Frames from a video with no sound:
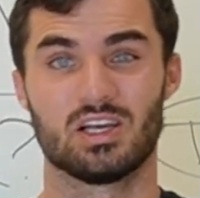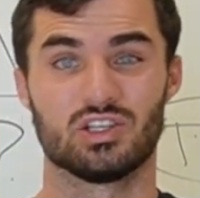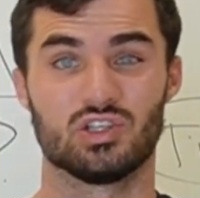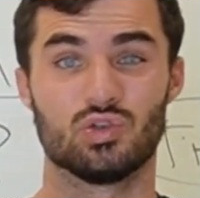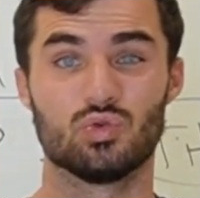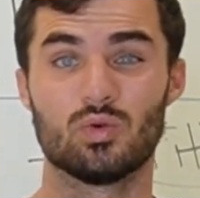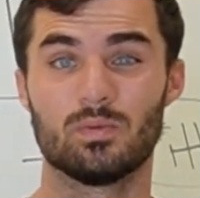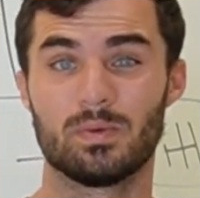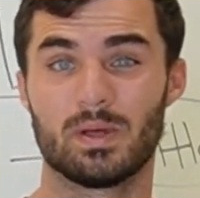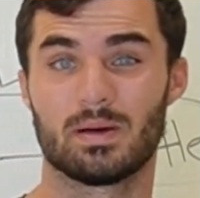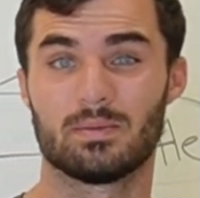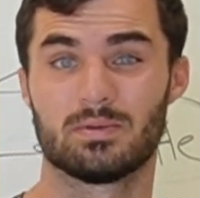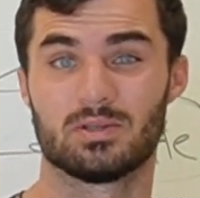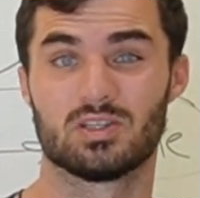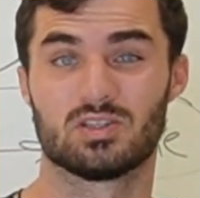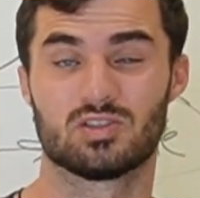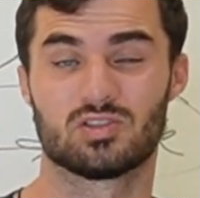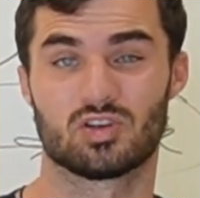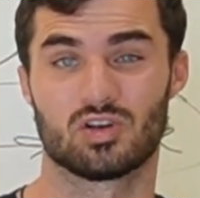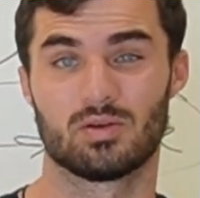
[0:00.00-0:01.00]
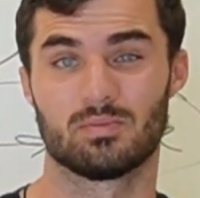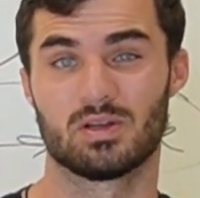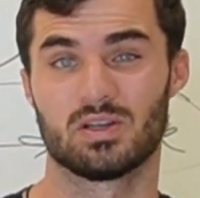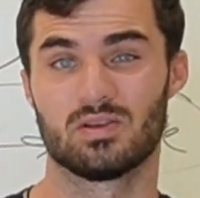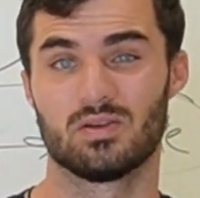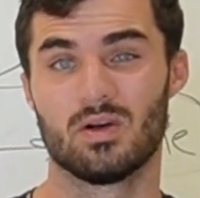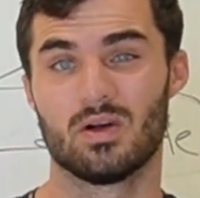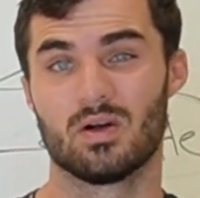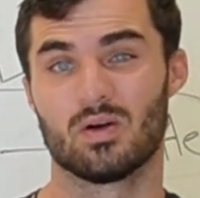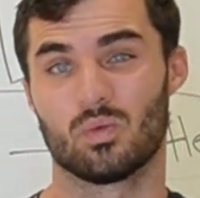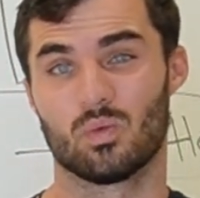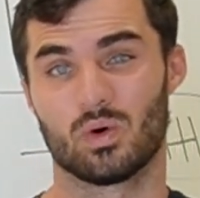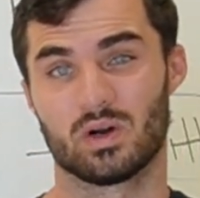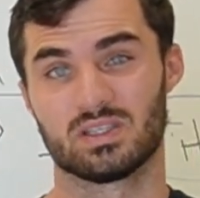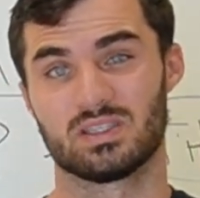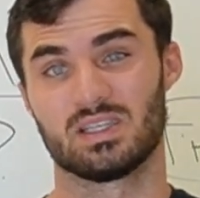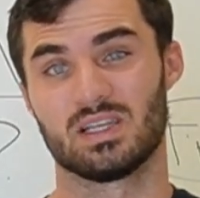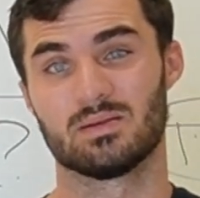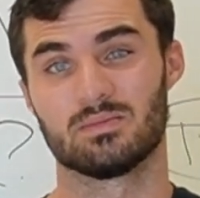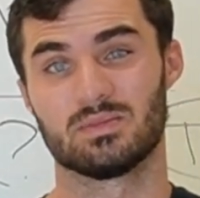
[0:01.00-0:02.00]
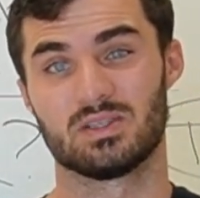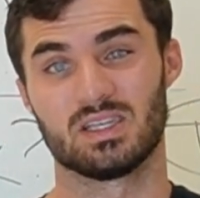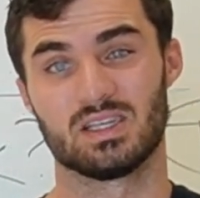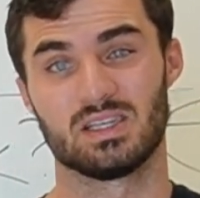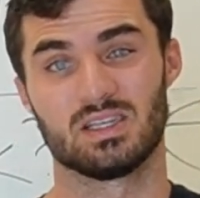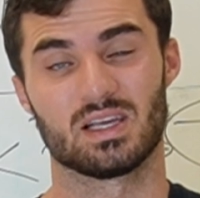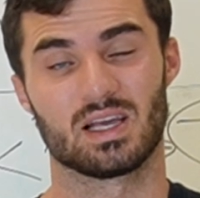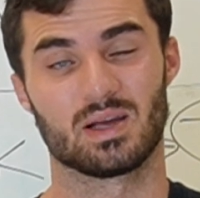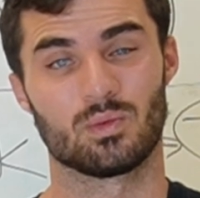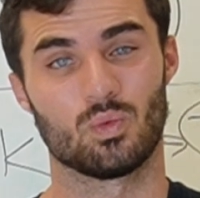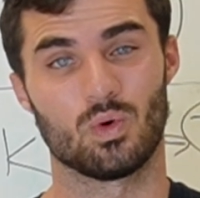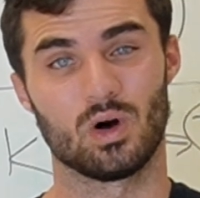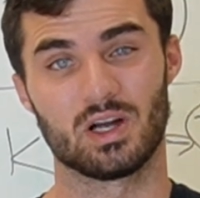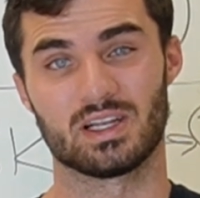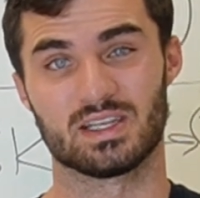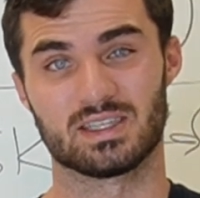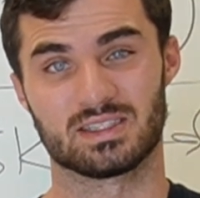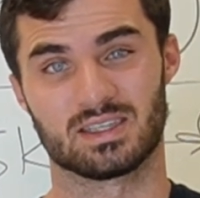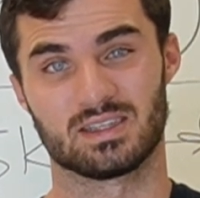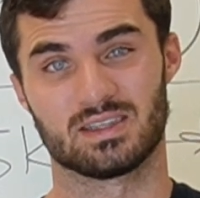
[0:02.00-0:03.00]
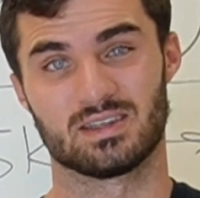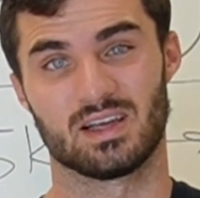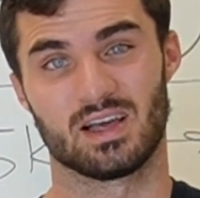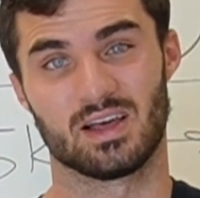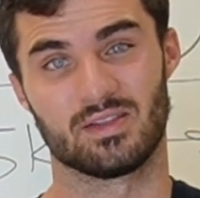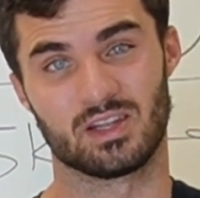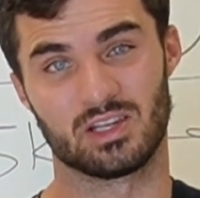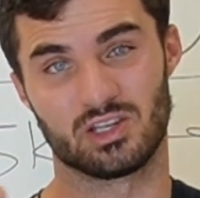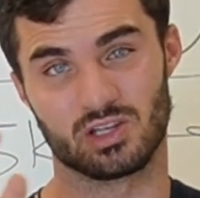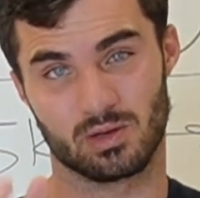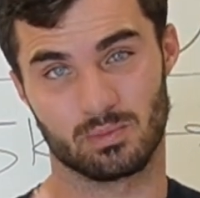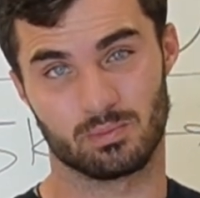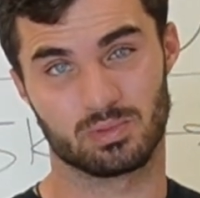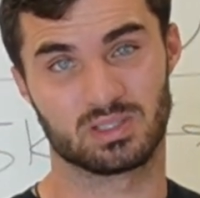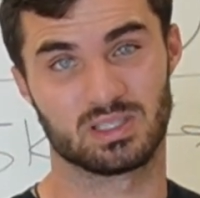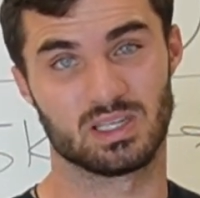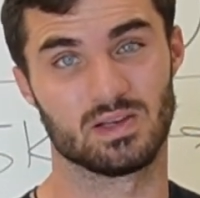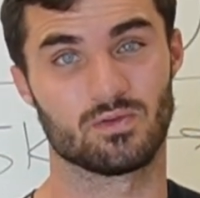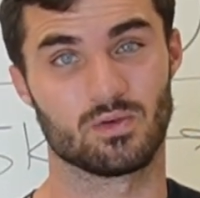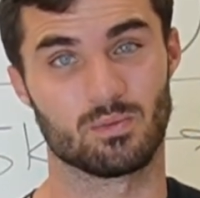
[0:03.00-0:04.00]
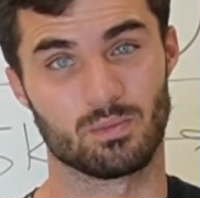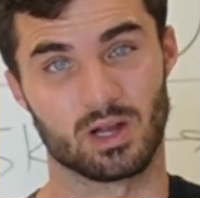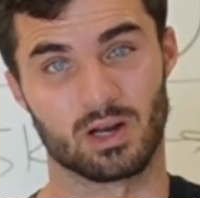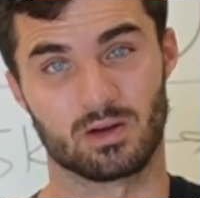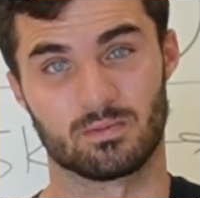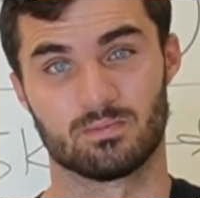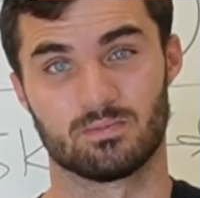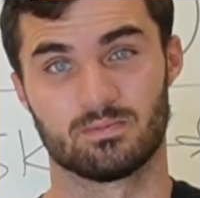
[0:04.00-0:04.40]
you will be able to determine what is EMD and what isn't, and then you can proceed from there.